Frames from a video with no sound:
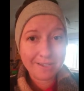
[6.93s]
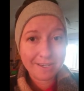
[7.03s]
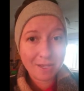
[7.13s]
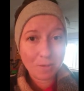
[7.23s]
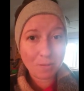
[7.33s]

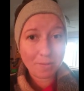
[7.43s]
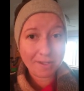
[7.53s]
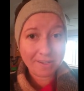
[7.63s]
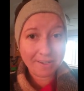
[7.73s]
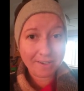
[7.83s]
Today we're
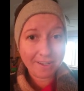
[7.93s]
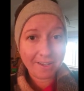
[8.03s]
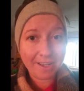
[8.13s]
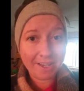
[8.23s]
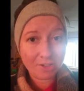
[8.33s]
making
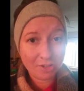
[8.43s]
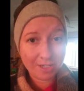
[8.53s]
head